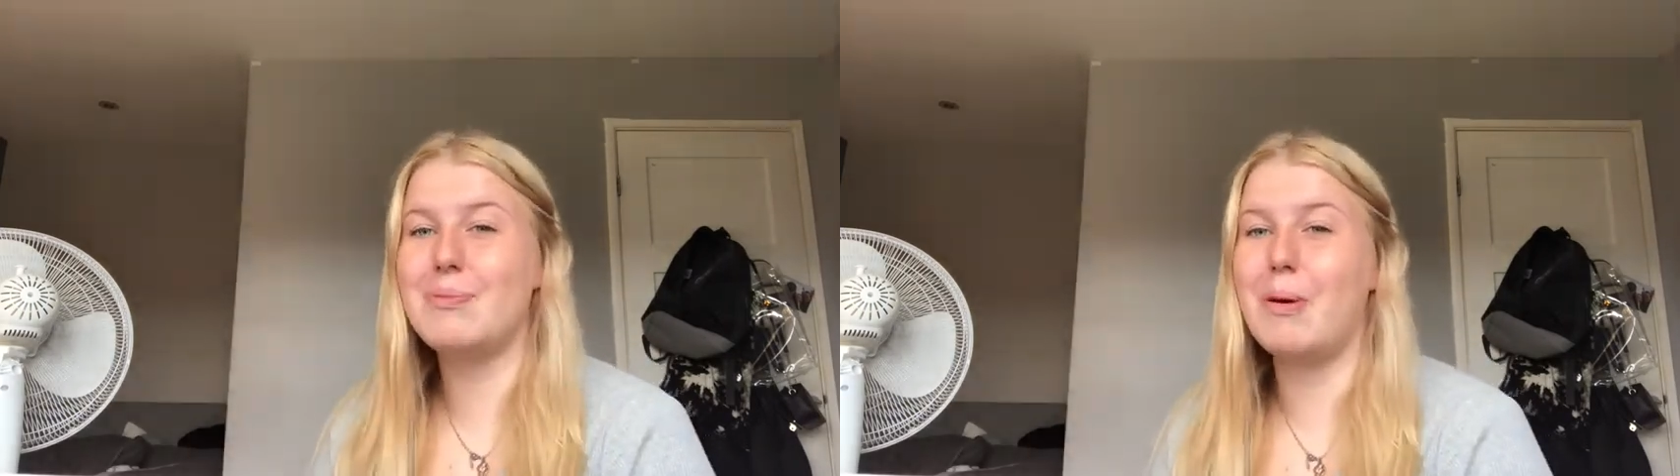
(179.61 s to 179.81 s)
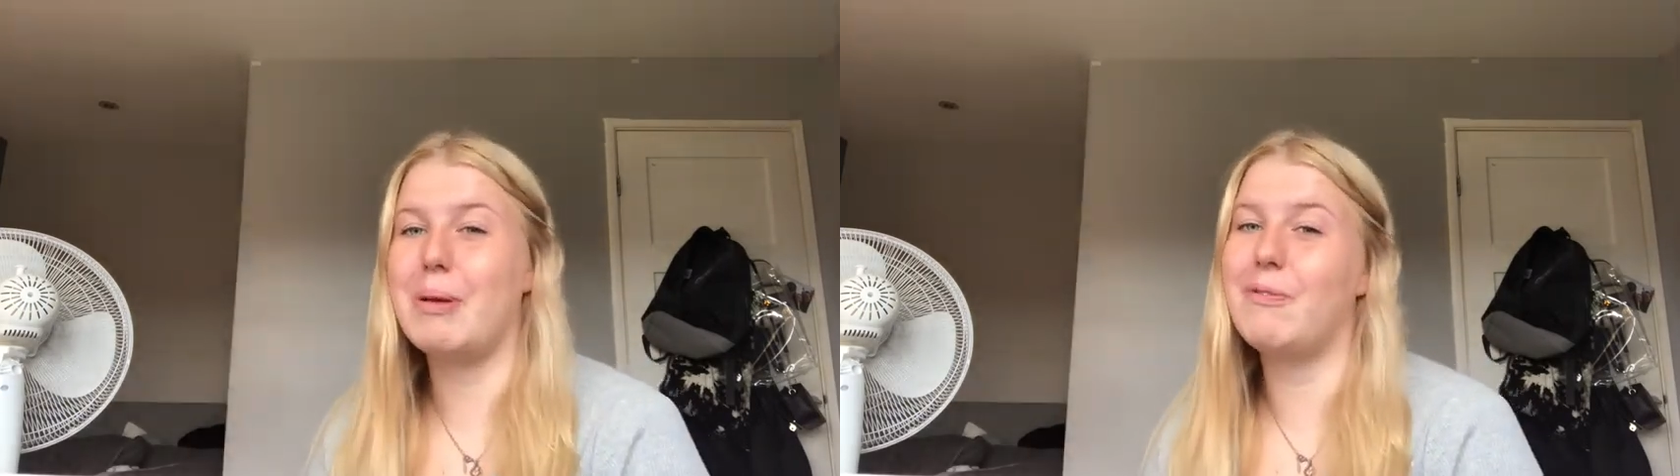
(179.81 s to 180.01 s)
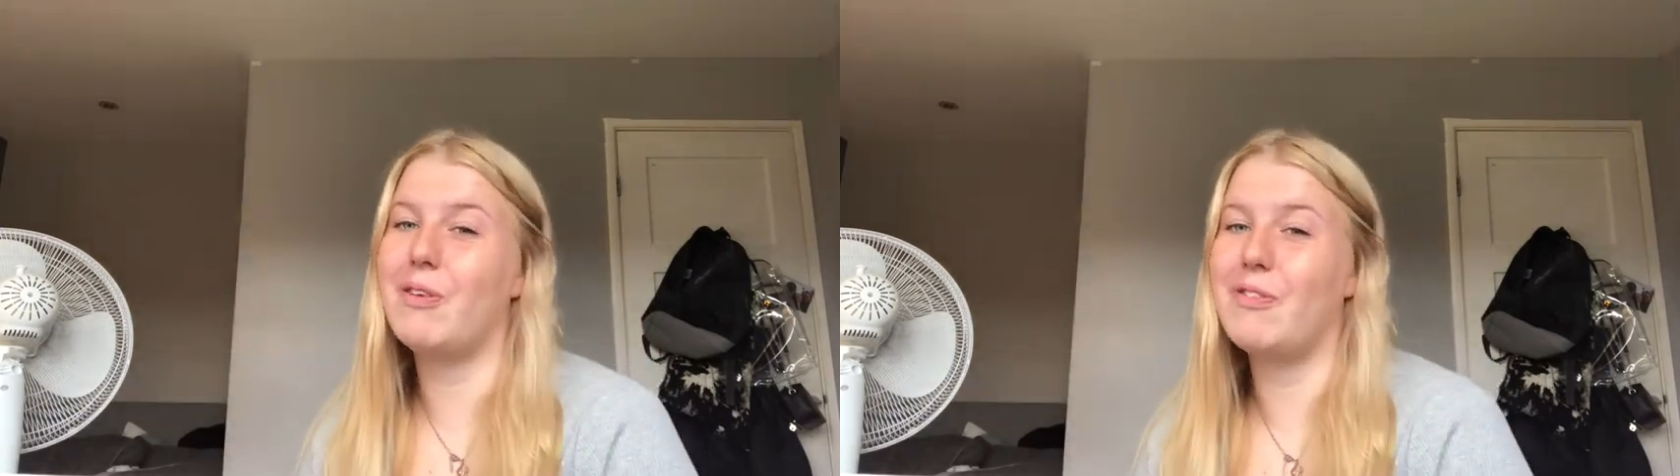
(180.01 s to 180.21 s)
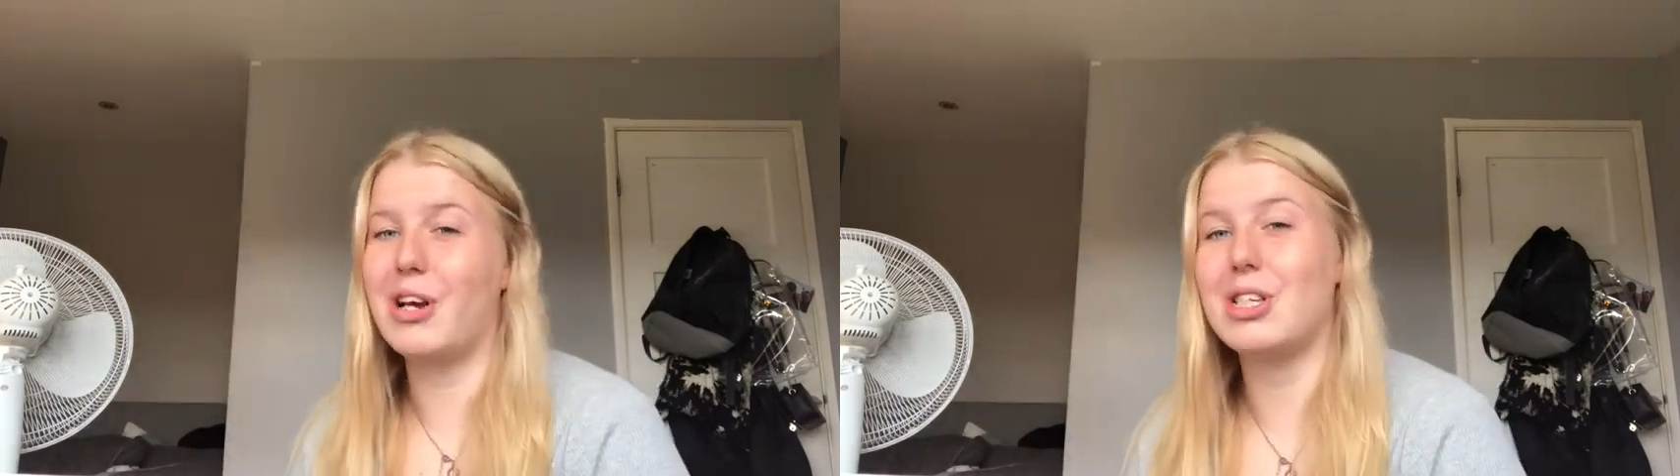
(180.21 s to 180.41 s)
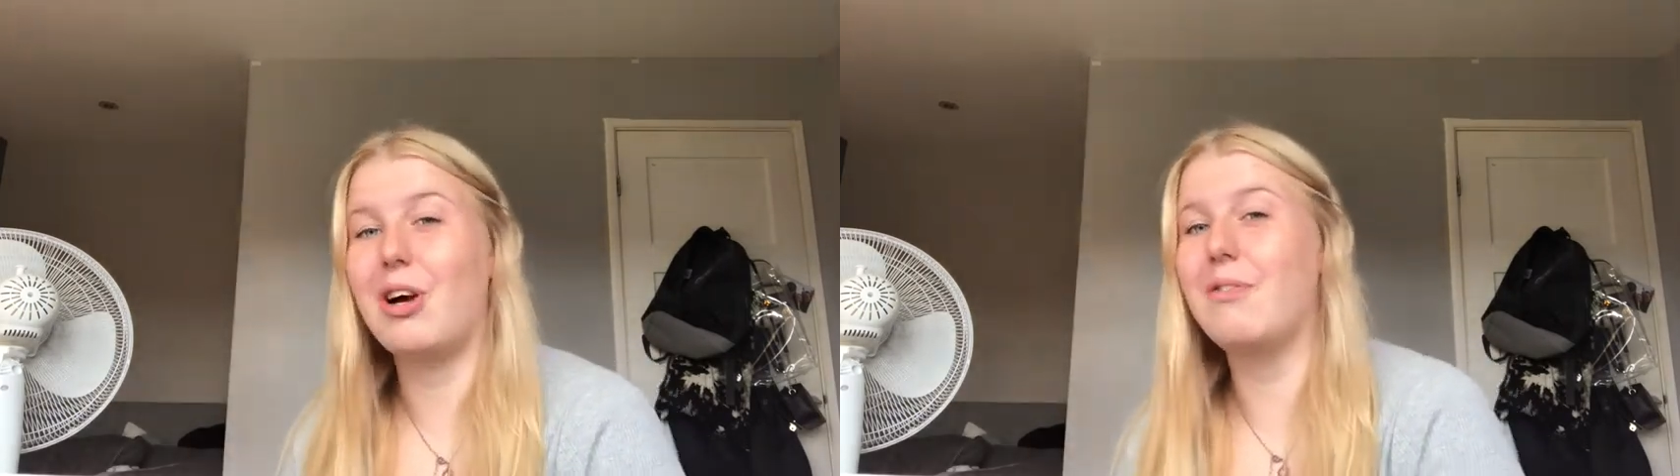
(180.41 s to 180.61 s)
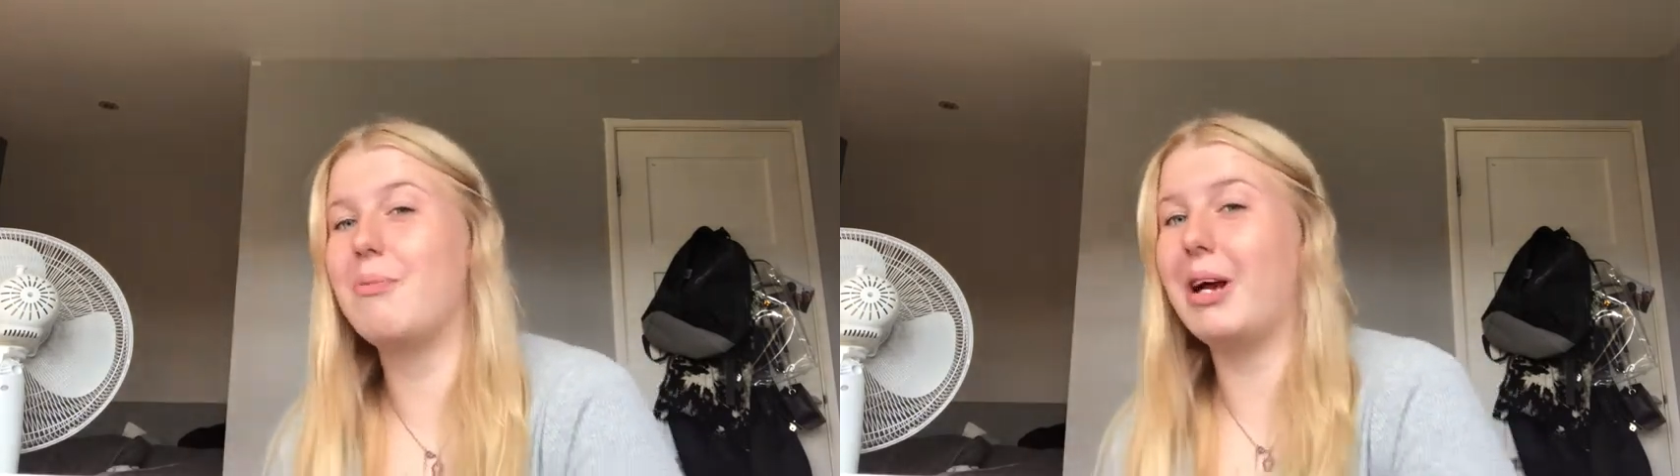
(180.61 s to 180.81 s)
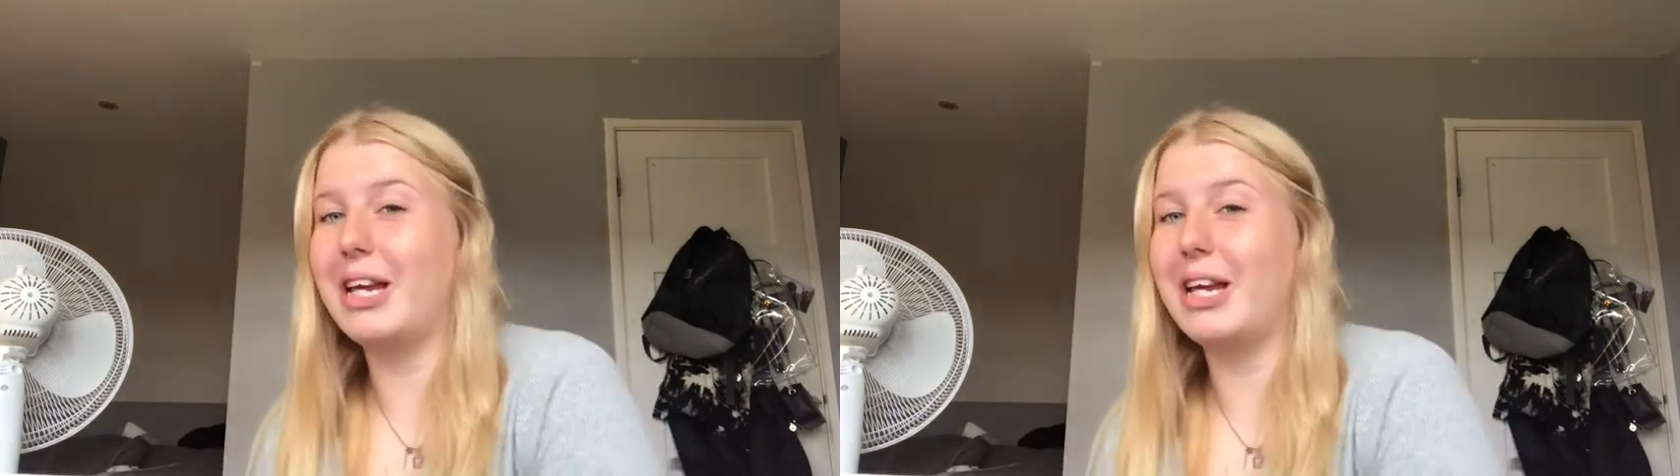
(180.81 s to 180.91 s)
probably for the first half of my